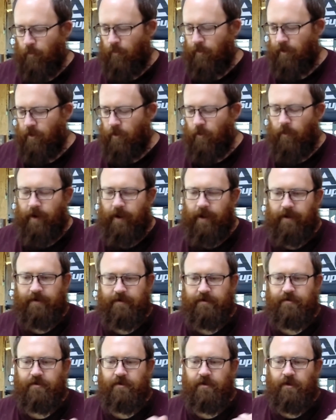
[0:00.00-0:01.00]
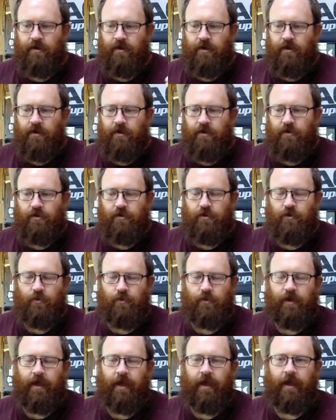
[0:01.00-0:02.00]
0.08,
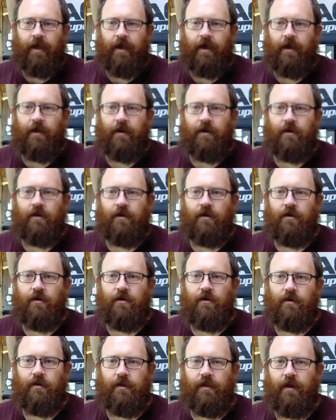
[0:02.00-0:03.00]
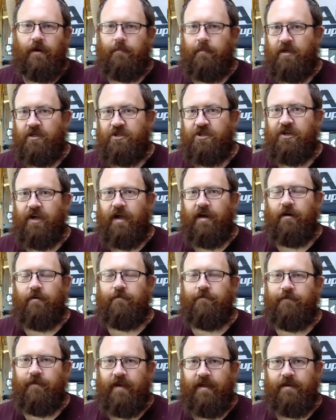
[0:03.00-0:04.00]
you can get a much tighter
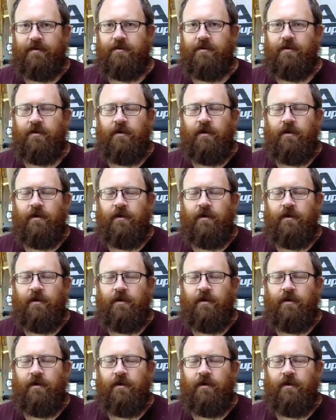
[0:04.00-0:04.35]
fit.